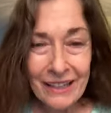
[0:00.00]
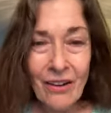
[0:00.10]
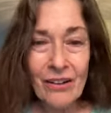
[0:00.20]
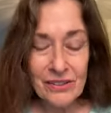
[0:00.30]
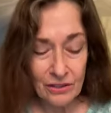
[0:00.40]
And
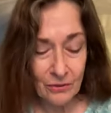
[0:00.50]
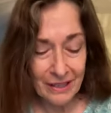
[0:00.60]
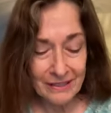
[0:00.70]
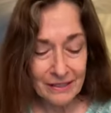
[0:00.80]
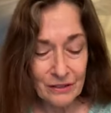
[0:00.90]
also
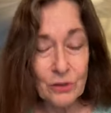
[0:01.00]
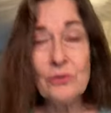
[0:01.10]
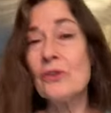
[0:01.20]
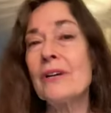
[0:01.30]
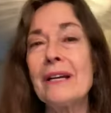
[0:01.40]
it's a
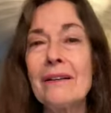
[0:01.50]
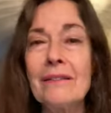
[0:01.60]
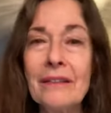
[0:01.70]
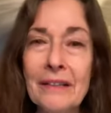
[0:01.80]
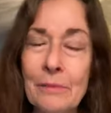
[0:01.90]
lunar
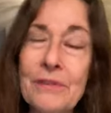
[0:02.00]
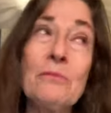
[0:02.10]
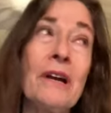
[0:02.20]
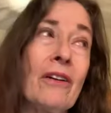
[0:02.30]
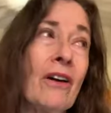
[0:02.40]
eclipse. Oh
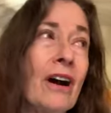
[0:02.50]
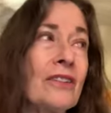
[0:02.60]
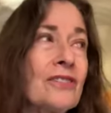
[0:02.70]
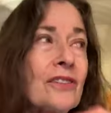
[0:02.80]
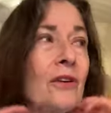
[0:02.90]
my
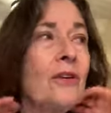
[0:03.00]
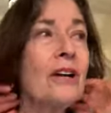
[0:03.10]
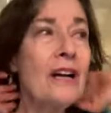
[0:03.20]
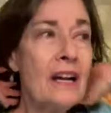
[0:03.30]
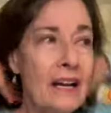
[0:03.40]
gosh. So
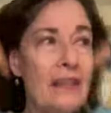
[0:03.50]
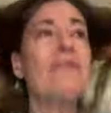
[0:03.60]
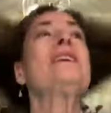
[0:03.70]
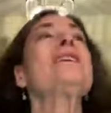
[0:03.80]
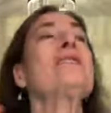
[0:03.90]
if
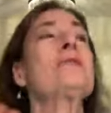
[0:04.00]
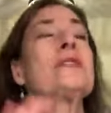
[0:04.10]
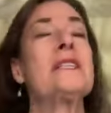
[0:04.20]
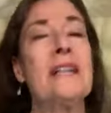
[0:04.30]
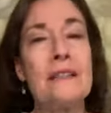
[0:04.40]
things are
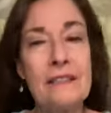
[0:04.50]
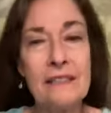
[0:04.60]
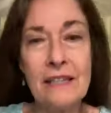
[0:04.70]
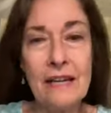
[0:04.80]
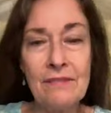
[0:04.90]
intense
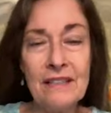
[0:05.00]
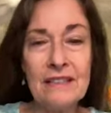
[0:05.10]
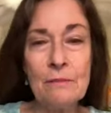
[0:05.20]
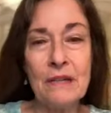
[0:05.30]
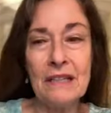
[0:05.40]
today, if
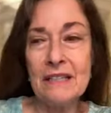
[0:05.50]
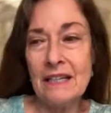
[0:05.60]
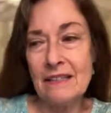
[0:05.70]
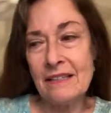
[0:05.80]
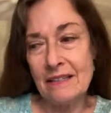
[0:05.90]
things have been
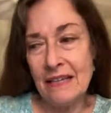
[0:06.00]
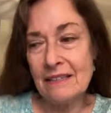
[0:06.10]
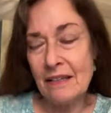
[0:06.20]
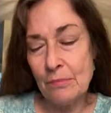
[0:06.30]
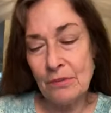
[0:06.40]
intense the
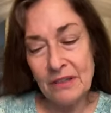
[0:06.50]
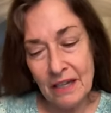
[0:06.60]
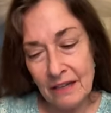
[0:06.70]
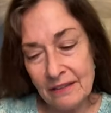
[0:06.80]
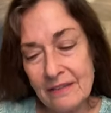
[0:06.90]
last couple
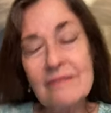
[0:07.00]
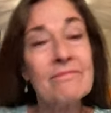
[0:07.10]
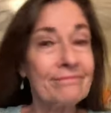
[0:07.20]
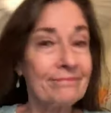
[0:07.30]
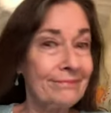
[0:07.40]
days,
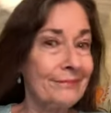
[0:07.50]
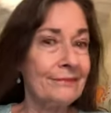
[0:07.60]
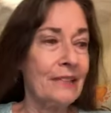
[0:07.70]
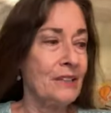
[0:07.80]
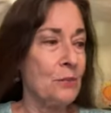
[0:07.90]

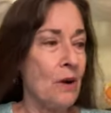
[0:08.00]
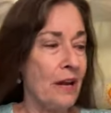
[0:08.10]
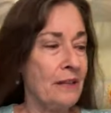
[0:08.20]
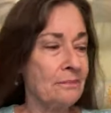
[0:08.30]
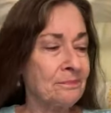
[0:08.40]
that's
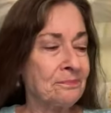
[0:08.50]
why.